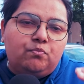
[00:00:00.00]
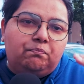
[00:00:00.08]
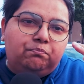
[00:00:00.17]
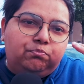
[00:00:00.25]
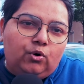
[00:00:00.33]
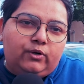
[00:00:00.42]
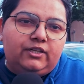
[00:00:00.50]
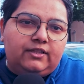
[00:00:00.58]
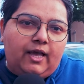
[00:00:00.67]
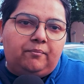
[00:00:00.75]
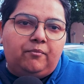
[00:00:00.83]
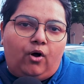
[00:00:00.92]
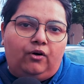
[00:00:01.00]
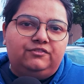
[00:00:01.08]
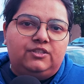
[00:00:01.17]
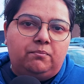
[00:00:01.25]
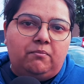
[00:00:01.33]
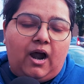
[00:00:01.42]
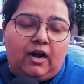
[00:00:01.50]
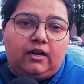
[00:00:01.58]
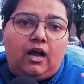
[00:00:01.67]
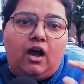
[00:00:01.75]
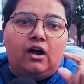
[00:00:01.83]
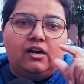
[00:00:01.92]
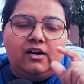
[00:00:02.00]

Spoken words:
to put them off the mark